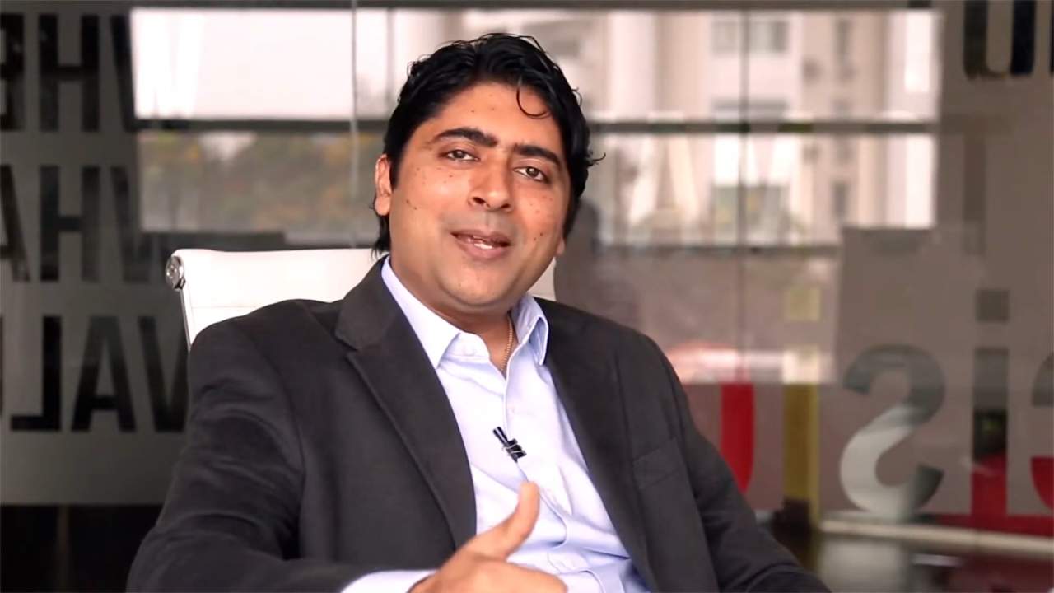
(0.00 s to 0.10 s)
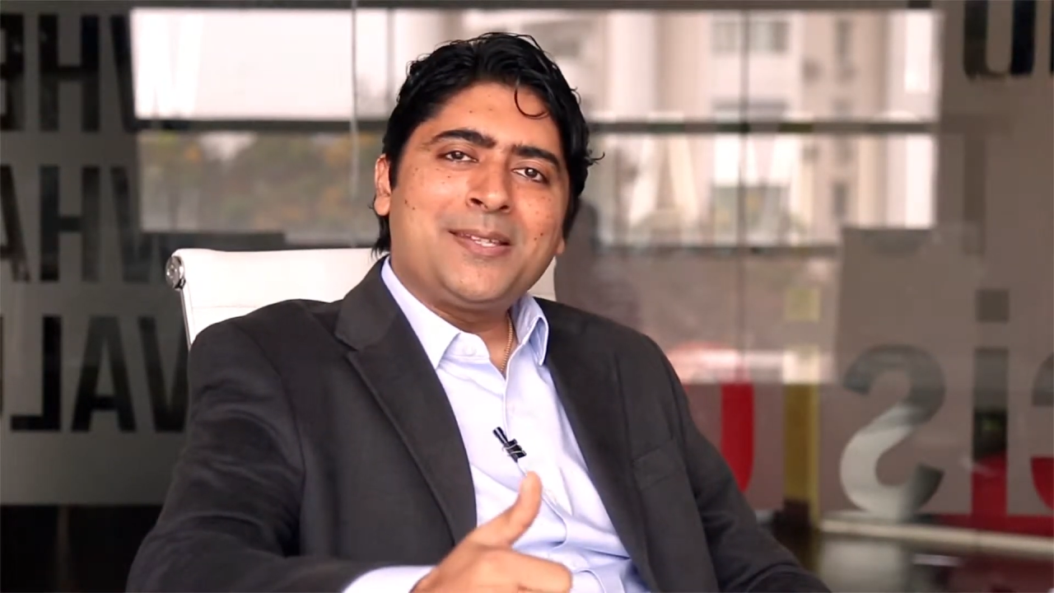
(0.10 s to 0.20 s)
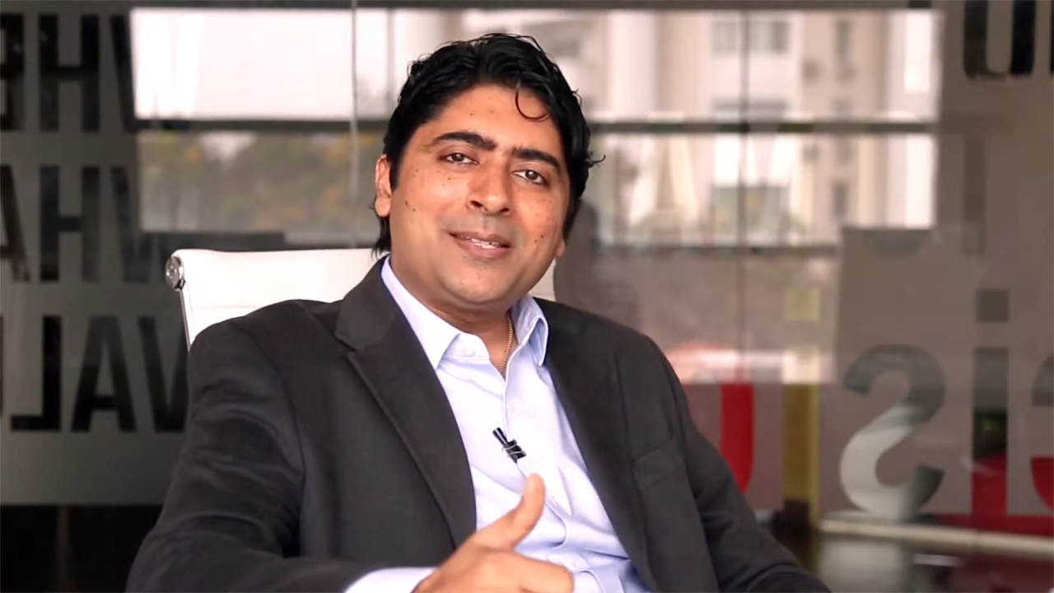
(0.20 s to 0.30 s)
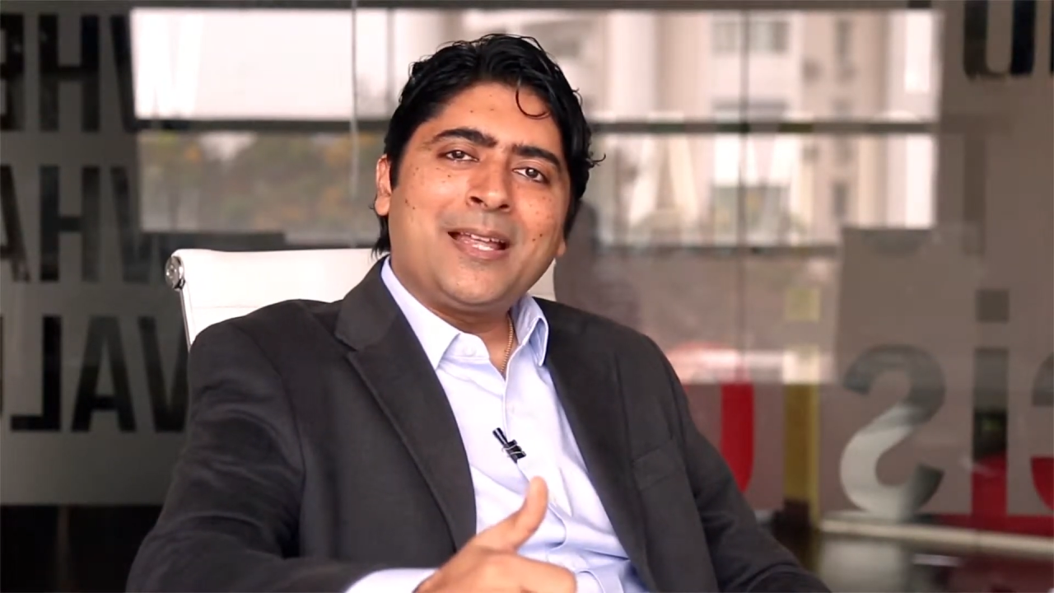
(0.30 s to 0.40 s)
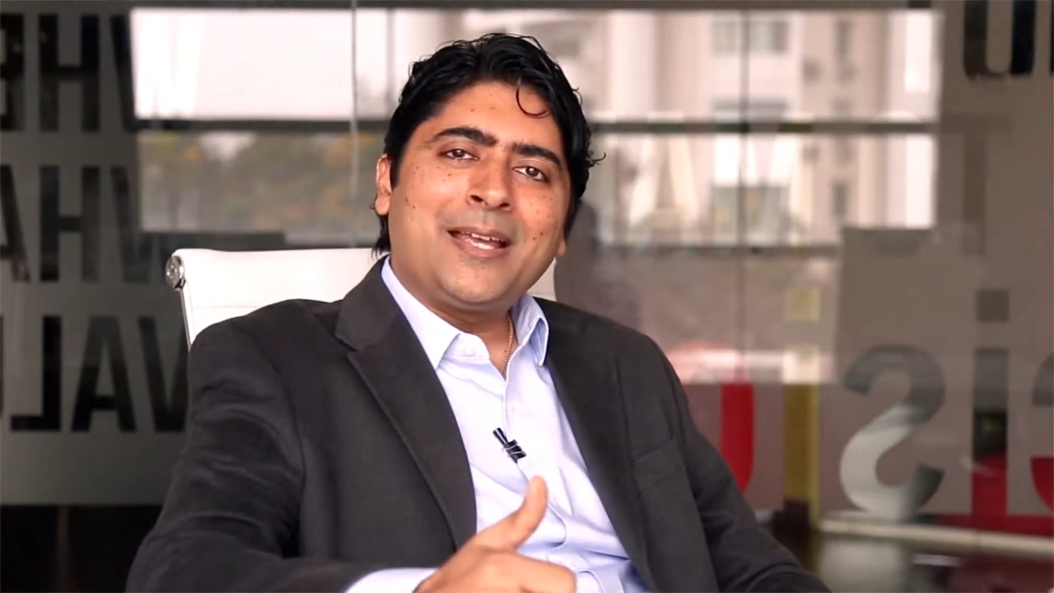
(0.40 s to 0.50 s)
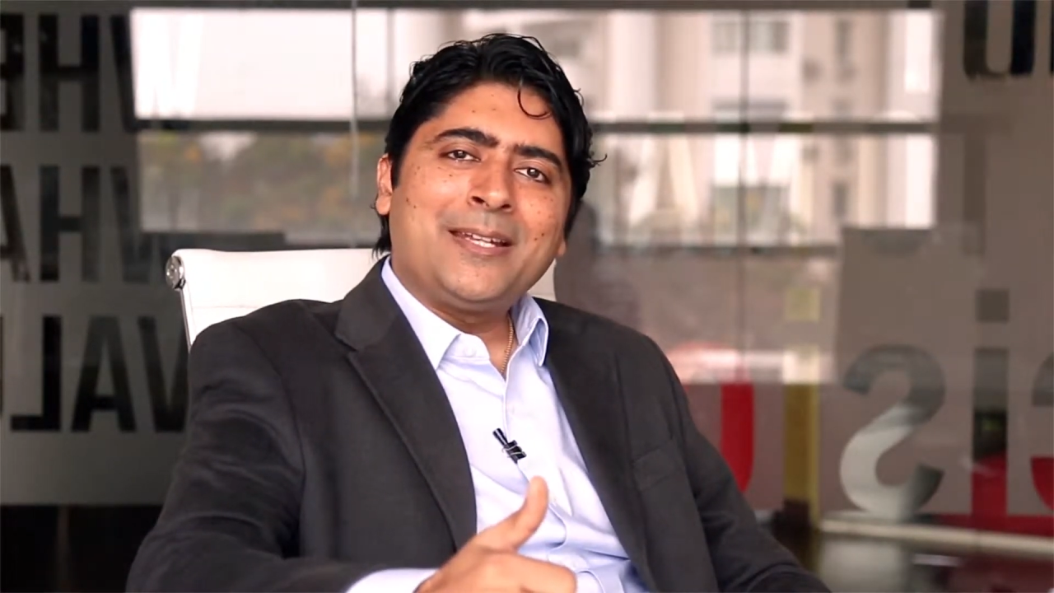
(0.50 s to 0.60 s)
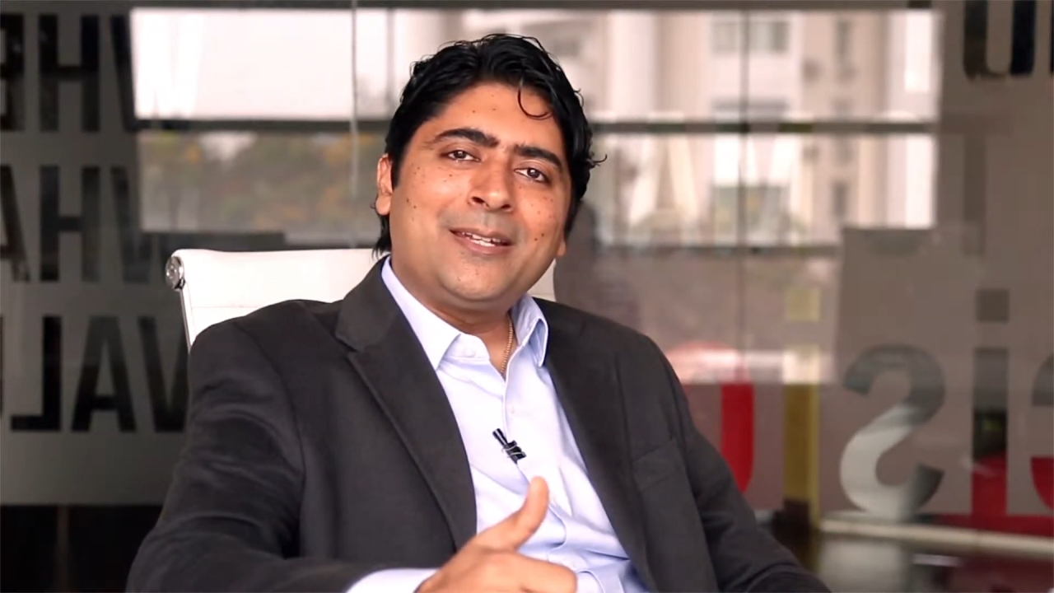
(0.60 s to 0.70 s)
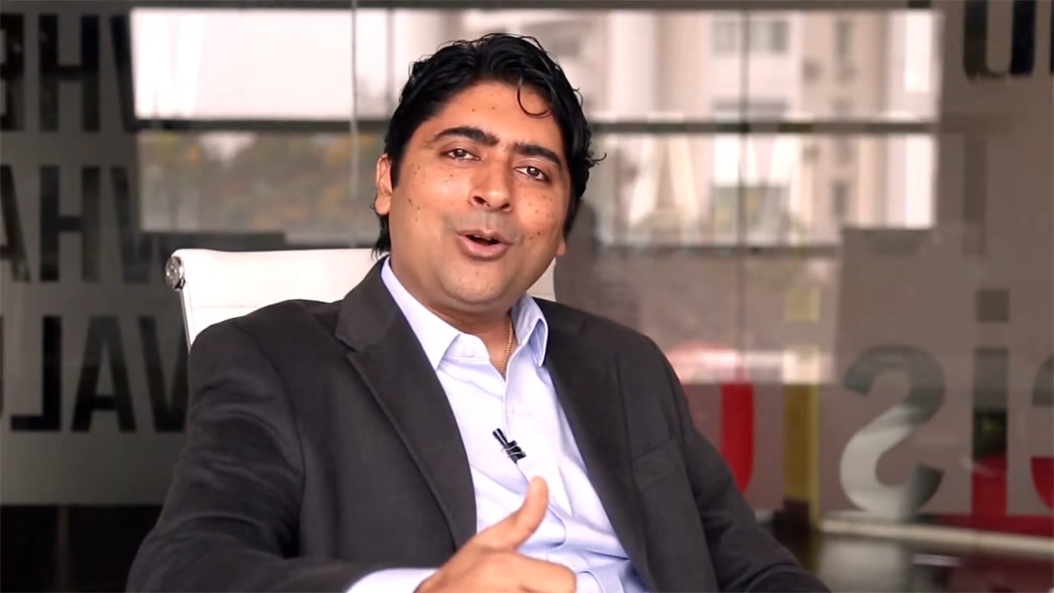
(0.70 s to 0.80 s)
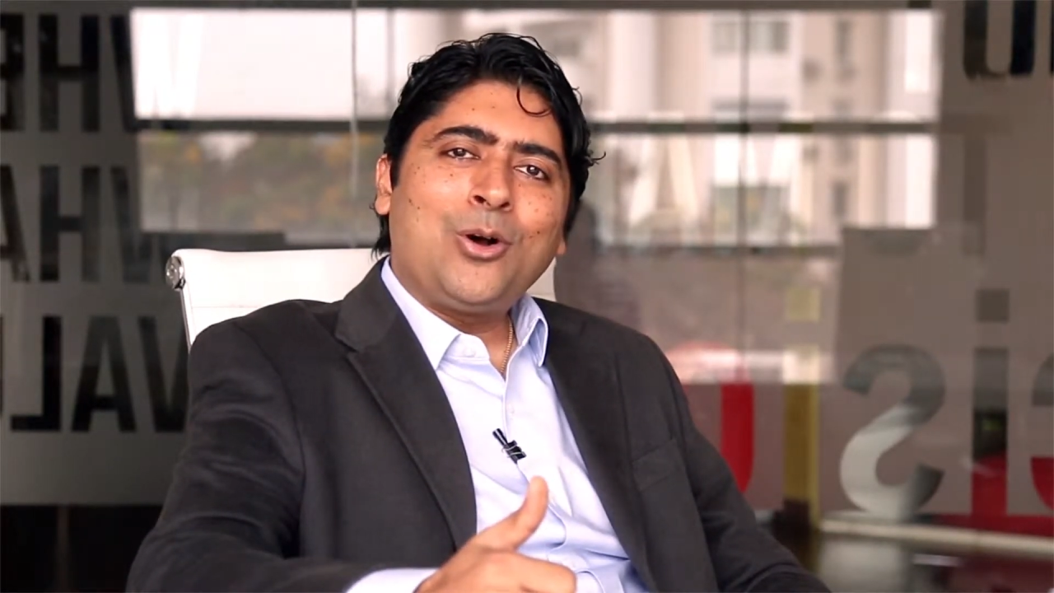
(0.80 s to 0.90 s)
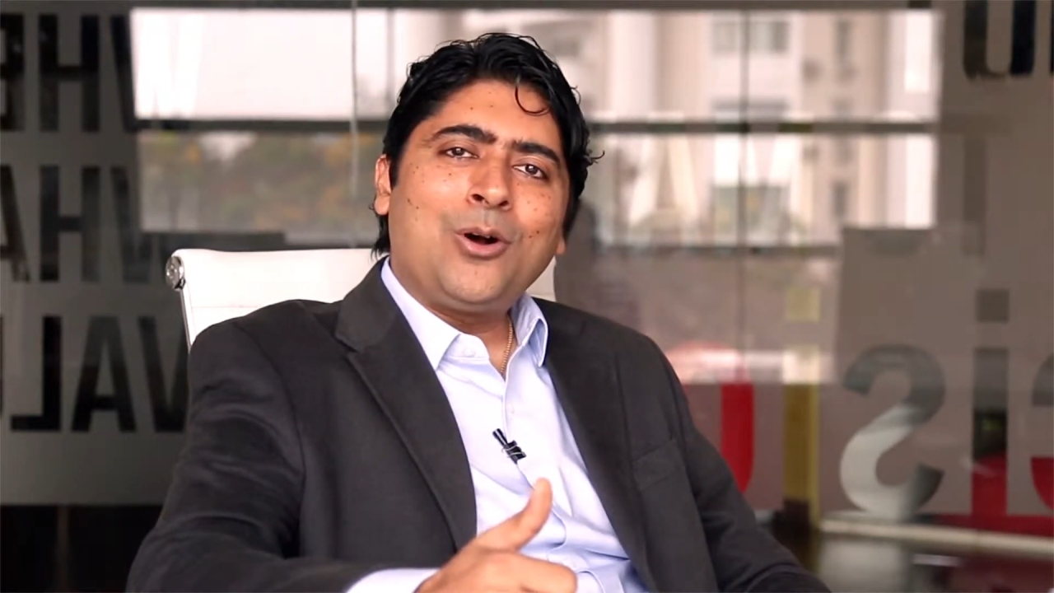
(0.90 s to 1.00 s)

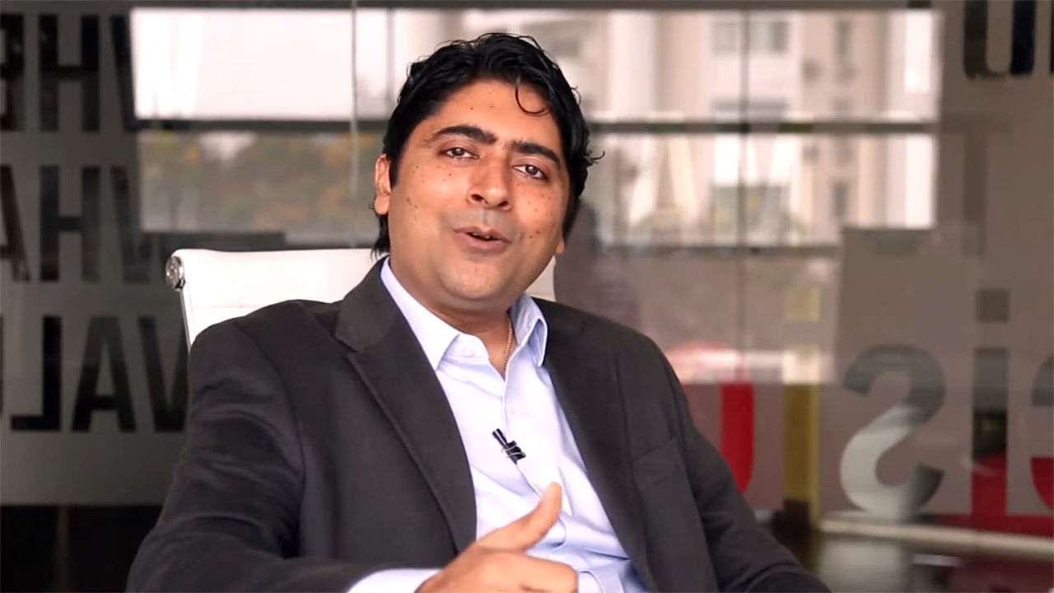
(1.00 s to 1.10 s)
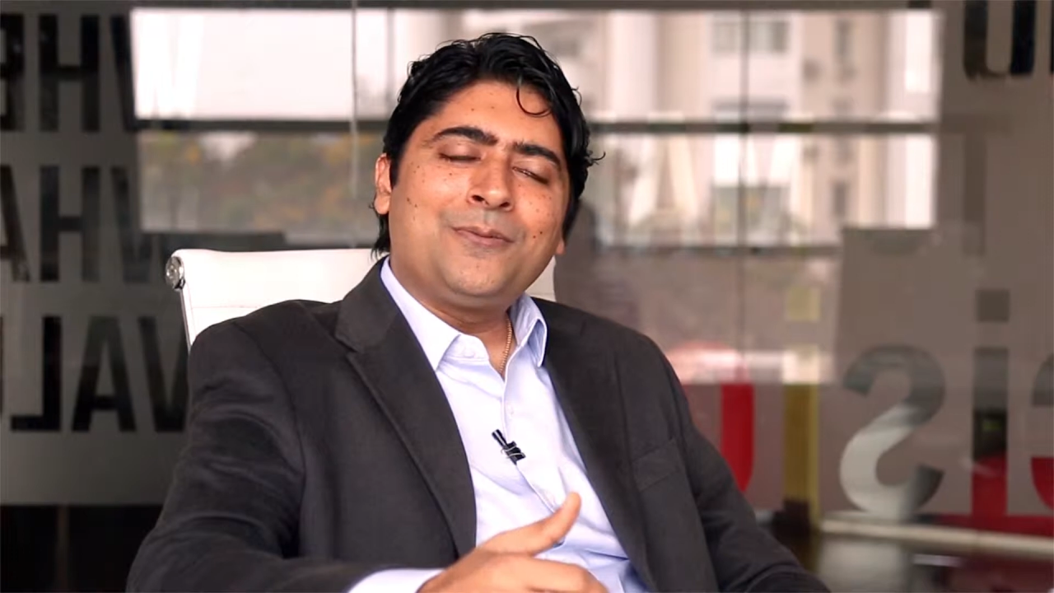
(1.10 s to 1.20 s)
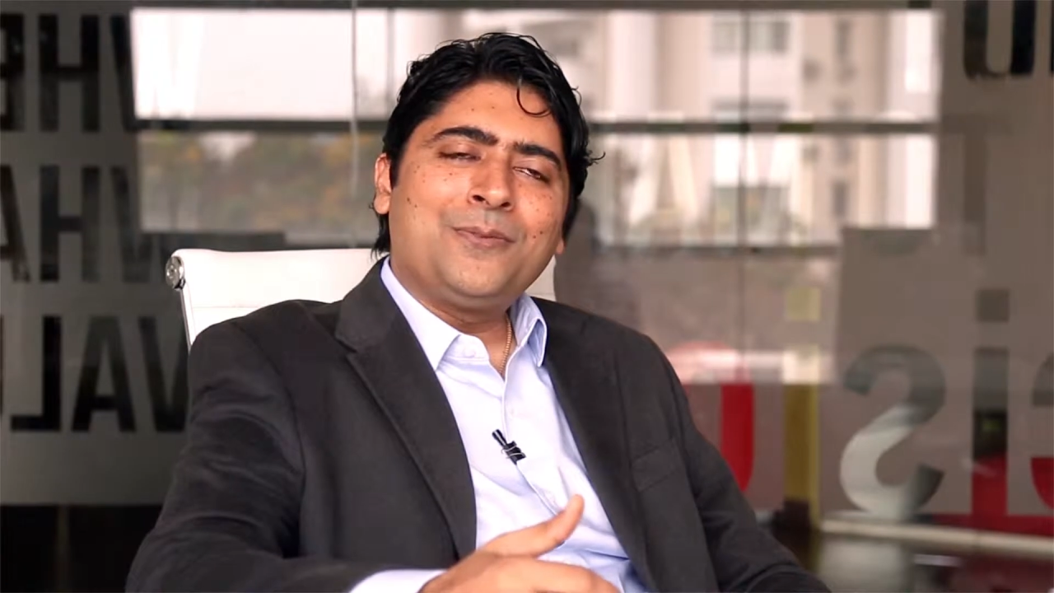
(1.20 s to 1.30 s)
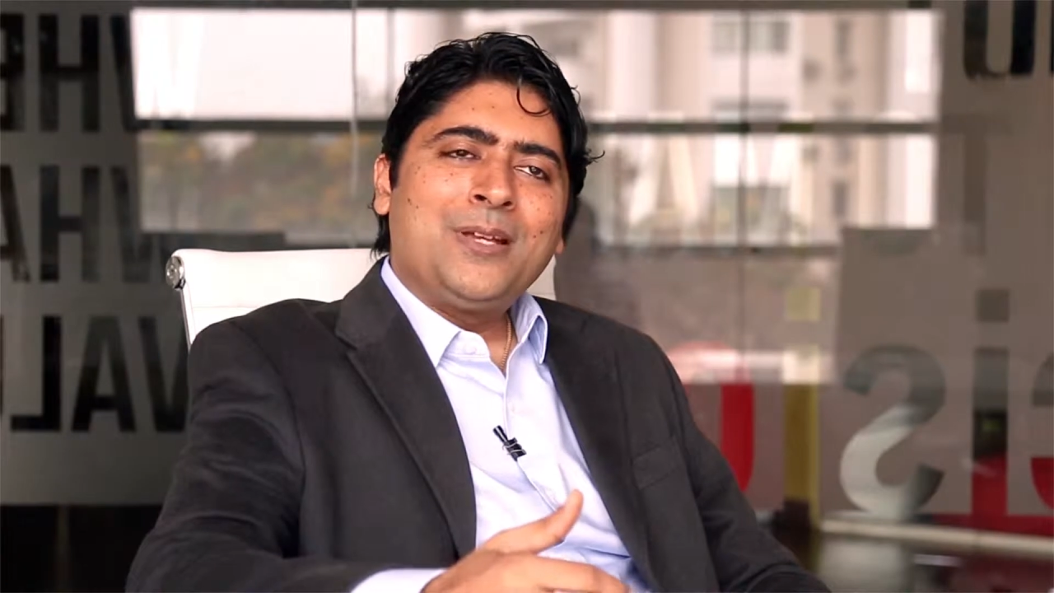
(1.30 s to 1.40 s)
baseline of